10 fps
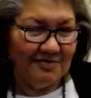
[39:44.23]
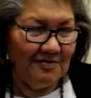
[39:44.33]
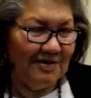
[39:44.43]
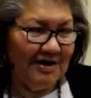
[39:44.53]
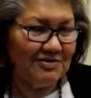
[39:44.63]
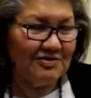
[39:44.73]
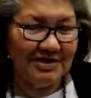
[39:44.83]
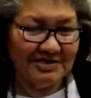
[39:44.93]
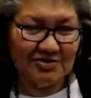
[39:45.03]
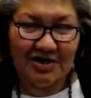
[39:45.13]
about
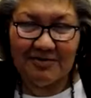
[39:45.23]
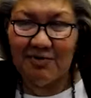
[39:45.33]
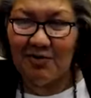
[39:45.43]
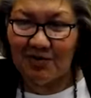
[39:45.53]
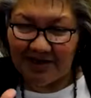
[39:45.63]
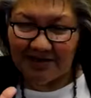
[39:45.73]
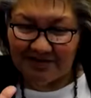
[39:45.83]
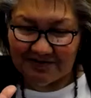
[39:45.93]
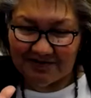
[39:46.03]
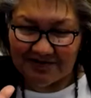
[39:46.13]
in tribal
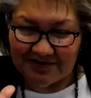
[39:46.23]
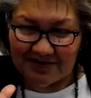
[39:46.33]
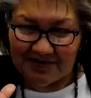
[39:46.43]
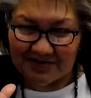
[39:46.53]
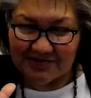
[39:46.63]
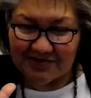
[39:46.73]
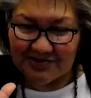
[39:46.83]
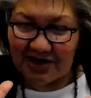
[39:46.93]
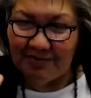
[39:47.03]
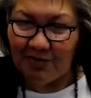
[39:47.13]
in your
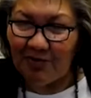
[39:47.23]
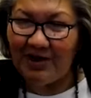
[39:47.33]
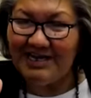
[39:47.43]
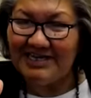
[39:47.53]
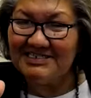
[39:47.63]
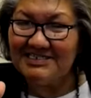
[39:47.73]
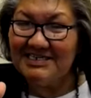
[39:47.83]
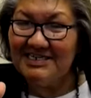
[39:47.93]
tribal ways